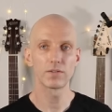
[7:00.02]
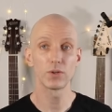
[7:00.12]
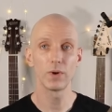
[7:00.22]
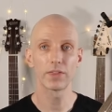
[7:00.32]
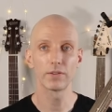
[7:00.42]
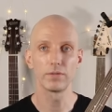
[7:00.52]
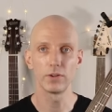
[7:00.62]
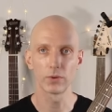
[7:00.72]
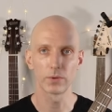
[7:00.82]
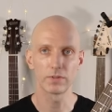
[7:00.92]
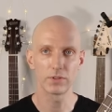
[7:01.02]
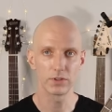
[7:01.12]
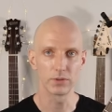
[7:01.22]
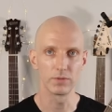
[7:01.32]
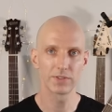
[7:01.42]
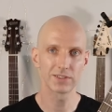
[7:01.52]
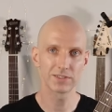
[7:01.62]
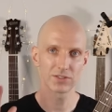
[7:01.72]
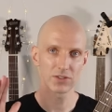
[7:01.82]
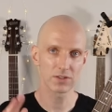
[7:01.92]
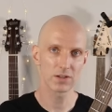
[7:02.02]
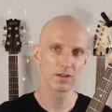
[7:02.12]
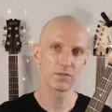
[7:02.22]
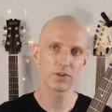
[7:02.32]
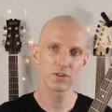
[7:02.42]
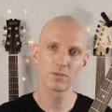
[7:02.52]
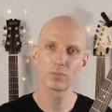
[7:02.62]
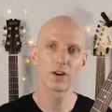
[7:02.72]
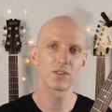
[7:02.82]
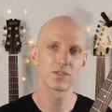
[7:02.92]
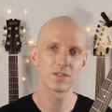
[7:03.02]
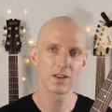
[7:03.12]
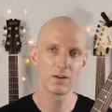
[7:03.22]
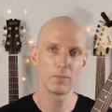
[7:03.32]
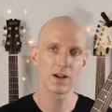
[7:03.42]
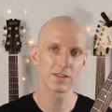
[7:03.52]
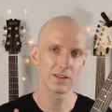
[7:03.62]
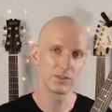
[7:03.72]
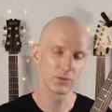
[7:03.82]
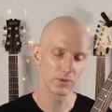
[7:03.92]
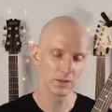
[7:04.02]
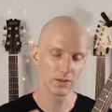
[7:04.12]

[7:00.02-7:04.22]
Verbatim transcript: if you want the full review, this is just a first impressions and unboxing. I'll do a